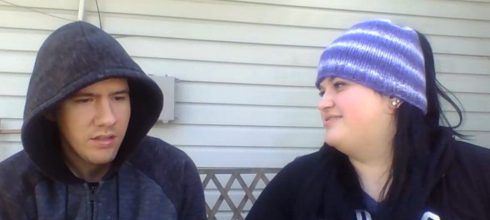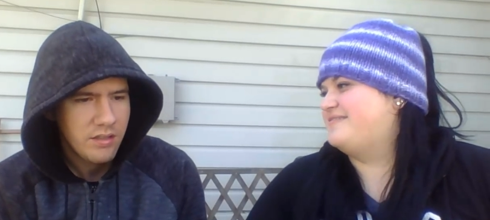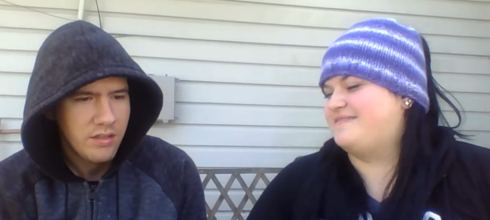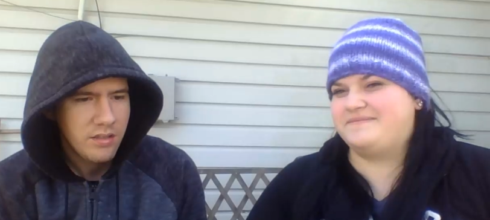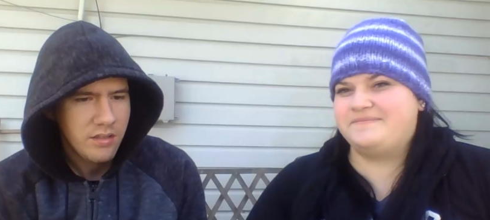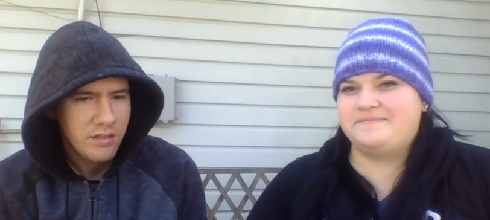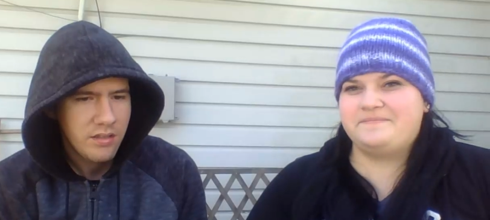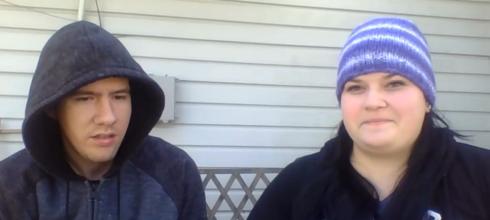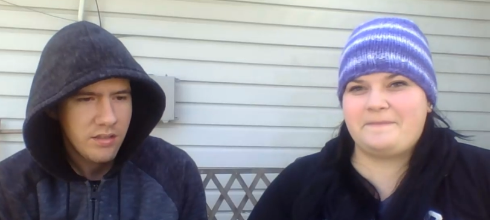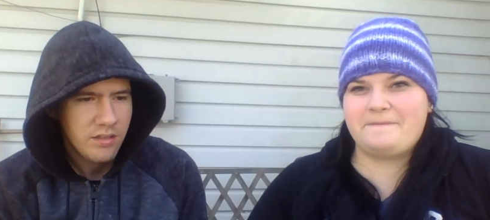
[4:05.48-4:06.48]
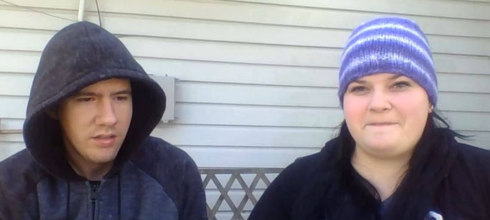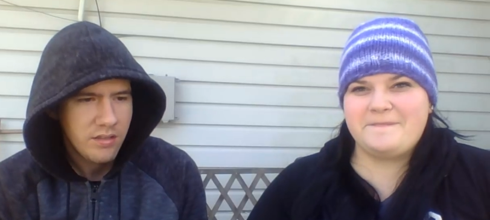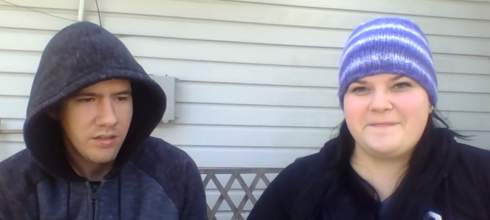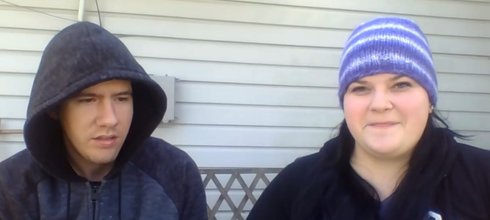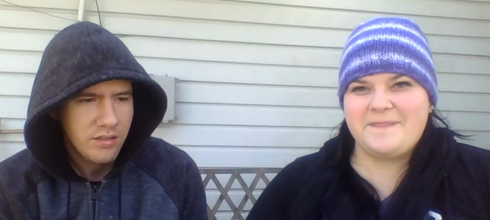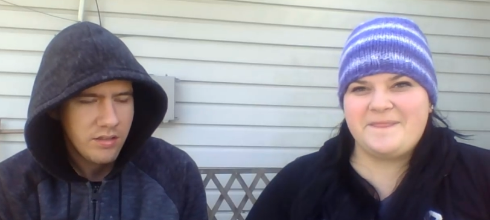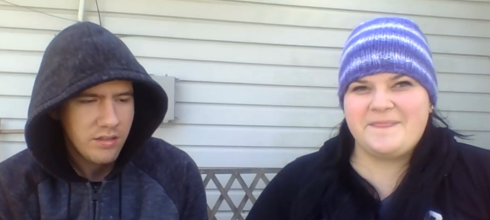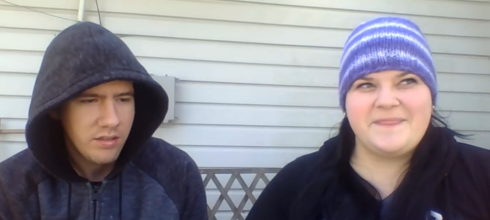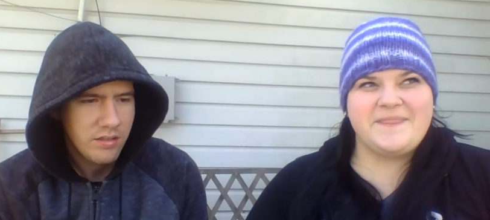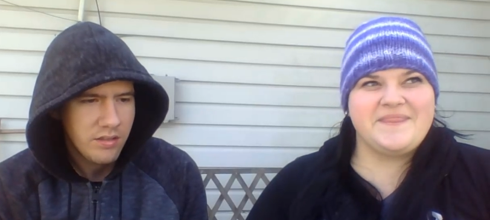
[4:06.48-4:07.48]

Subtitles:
Nobody speaks.